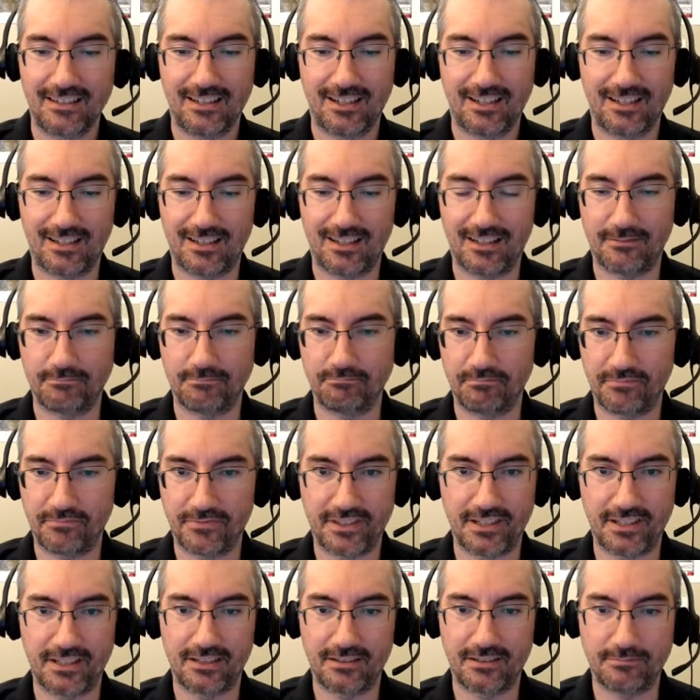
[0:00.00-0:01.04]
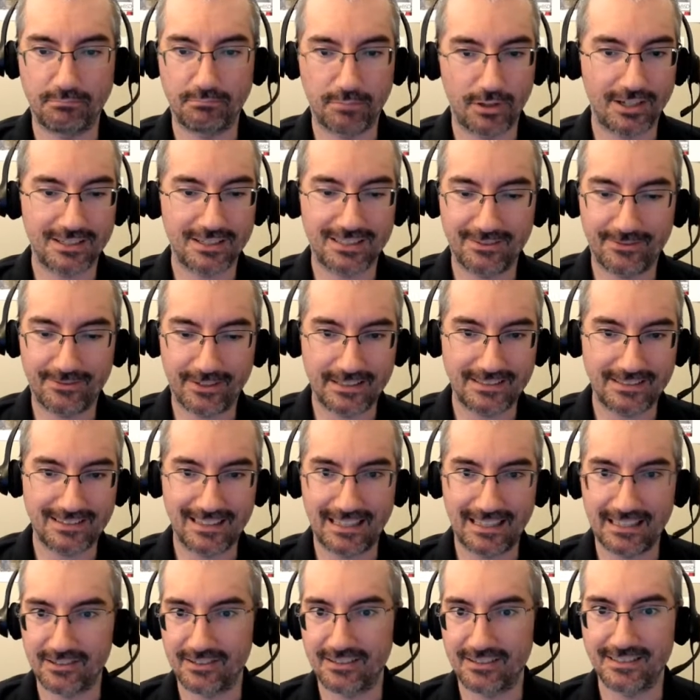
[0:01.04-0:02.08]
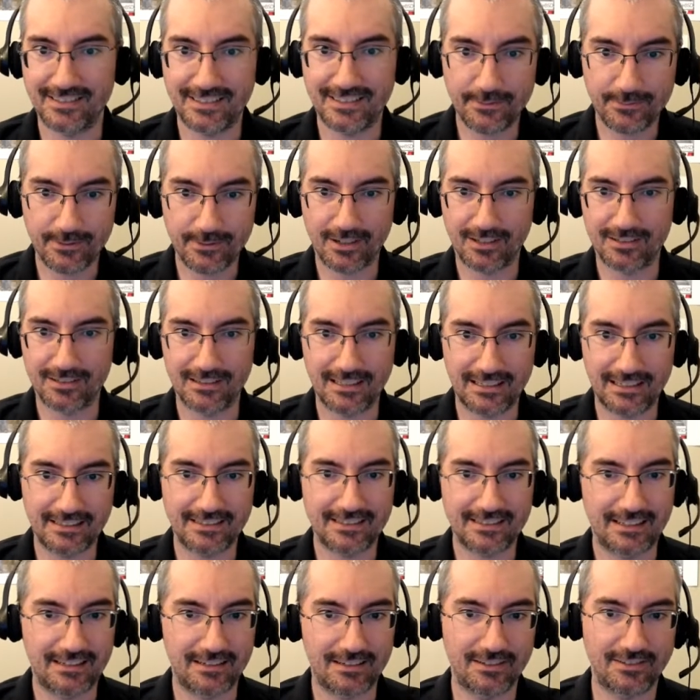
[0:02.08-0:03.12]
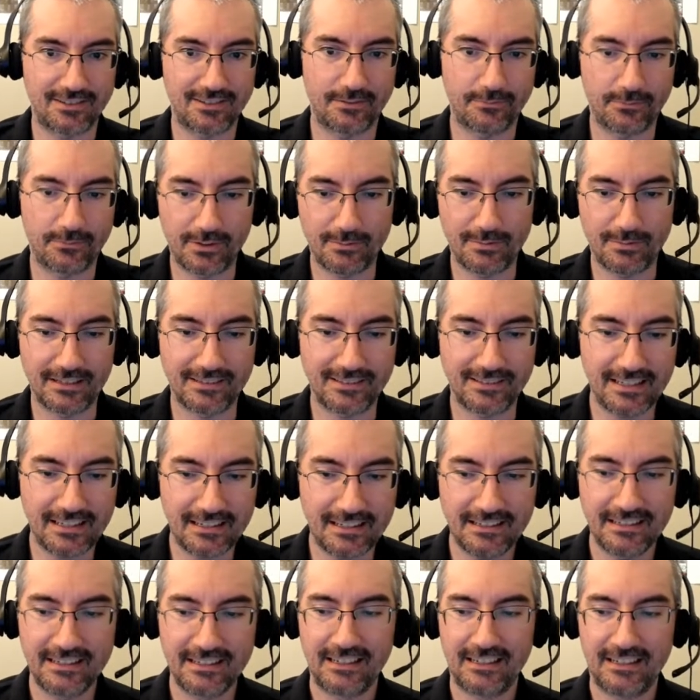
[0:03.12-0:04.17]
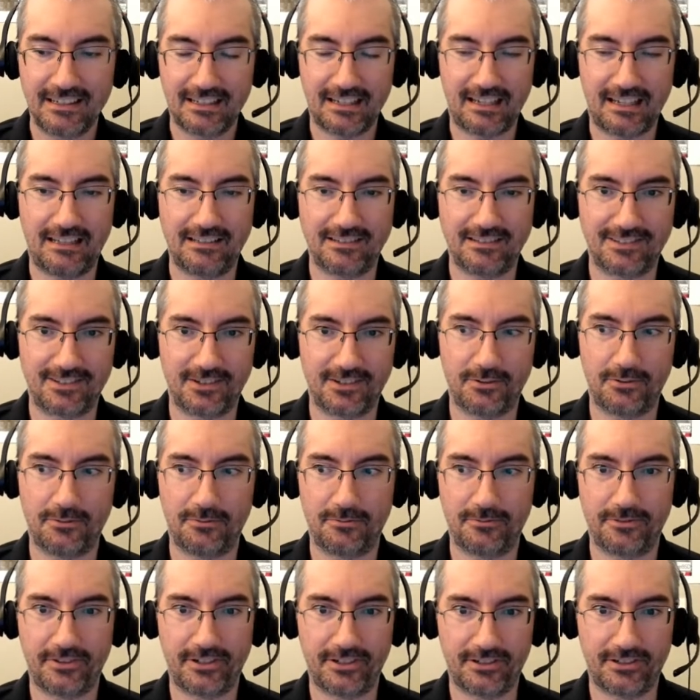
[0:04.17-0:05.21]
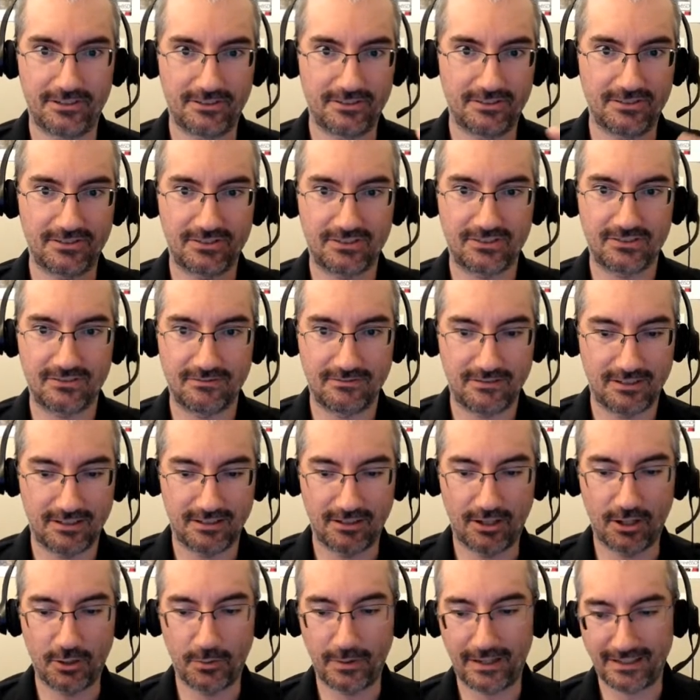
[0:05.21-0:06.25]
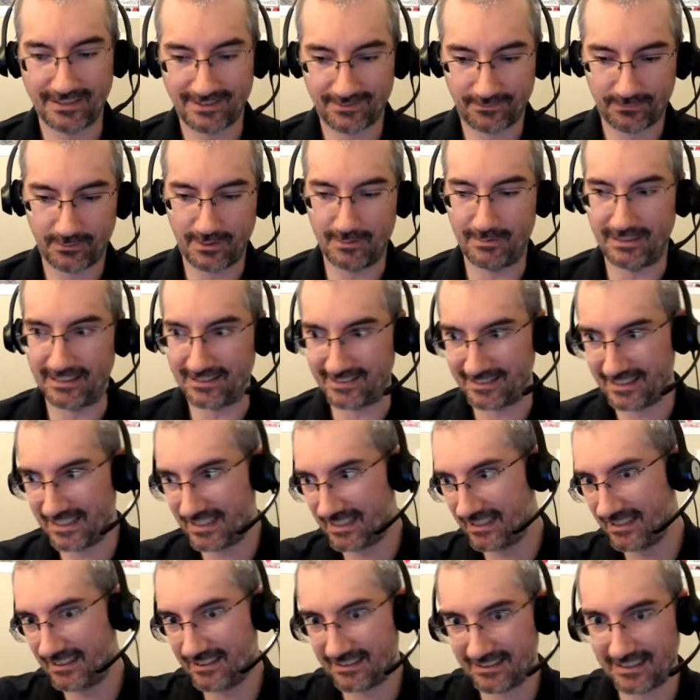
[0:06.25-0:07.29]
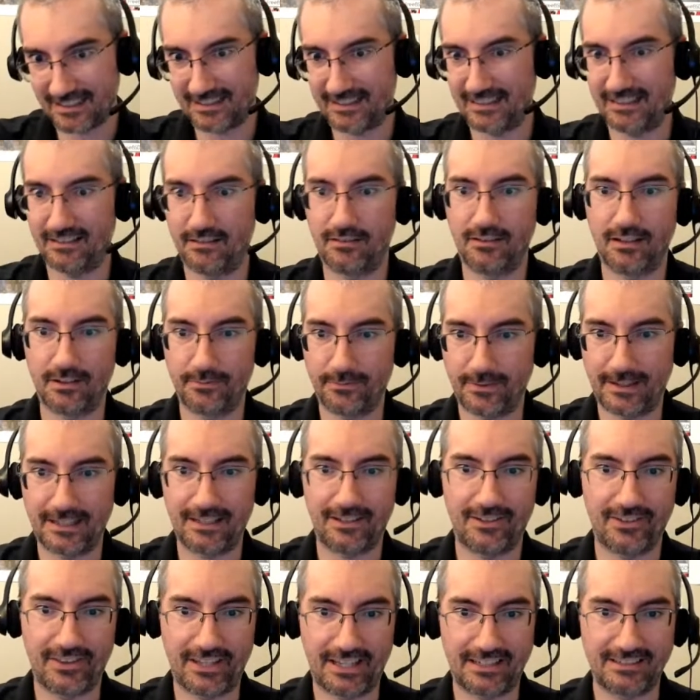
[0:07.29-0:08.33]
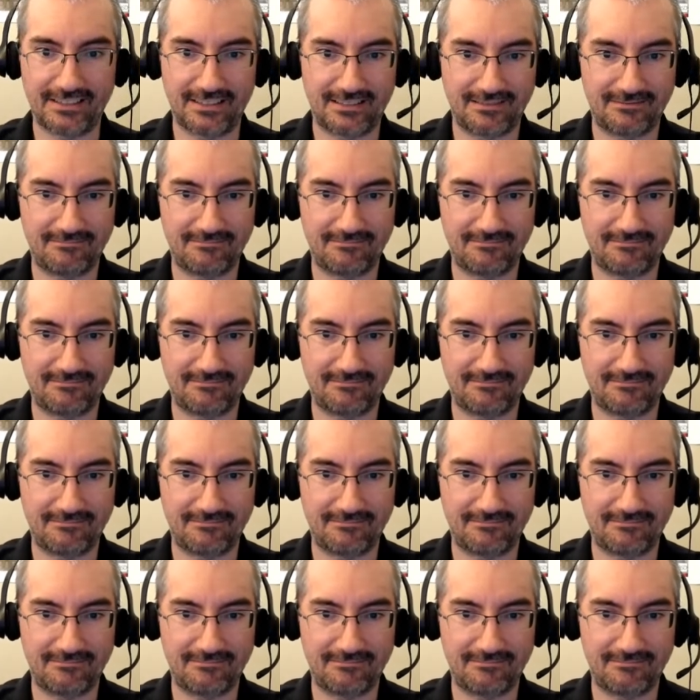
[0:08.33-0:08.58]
the block device layer is different on Linux than it is on FreeBSD. And so there's OS FreeBSD, and then a file that